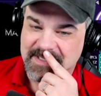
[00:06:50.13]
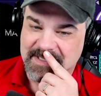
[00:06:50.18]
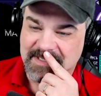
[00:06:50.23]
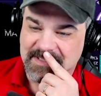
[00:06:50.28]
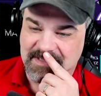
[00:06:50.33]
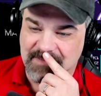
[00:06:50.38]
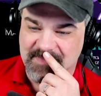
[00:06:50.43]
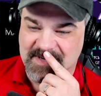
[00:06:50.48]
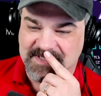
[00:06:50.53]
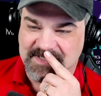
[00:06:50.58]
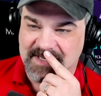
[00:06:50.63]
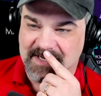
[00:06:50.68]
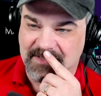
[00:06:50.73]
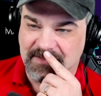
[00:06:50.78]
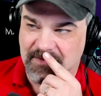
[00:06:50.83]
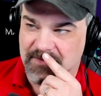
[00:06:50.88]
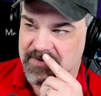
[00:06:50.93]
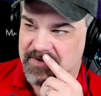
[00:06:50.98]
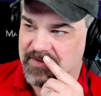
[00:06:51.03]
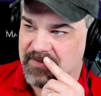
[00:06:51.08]
Let me say
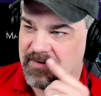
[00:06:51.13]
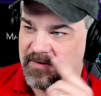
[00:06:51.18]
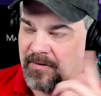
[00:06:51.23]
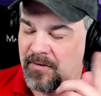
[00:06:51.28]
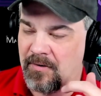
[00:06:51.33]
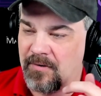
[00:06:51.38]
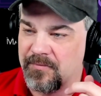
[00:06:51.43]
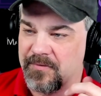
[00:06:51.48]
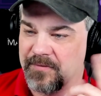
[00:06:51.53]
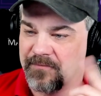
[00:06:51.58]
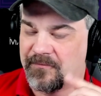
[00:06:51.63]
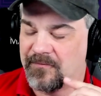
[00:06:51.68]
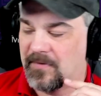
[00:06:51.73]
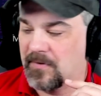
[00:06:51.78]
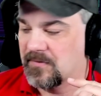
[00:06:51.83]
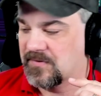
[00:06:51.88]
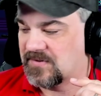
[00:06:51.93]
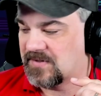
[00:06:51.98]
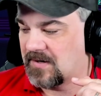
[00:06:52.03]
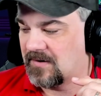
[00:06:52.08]
hello to the, all the
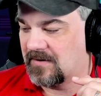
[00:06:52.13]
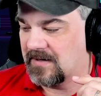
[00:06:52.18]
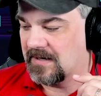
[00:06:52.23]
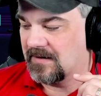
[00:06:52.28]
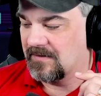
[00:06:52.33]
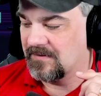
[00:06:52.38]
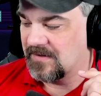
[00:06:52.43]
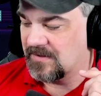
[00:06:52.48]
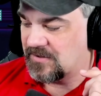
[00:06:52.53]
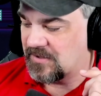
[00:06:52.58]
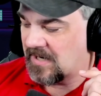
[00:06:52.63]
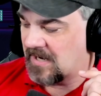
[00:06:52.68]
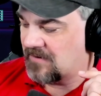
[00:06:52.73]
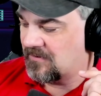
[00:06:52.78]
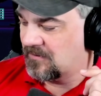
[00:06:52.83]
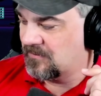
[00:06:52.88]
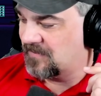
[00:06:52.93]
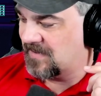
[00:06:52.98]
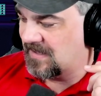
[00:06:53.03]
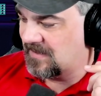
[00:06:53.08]
folks that are here in the chat
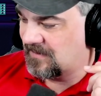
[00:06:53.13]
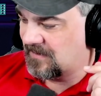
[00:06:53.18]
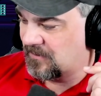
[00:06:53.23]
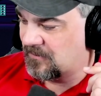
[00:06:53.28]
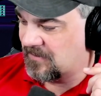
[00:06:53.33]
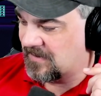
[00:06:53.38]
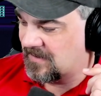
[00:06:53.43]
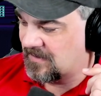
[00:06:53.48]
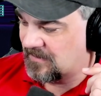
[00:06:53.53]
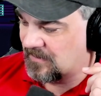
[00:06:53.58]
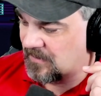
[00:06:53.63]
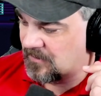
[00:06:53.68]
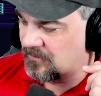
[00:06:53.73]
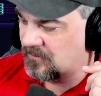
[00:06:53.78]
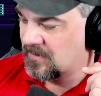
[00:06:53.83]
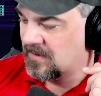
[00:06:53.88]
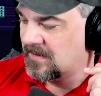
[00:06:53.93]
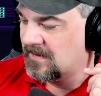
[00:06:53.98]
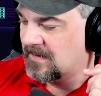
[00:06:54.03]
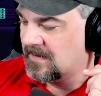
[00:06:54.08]
room. Hello, hello.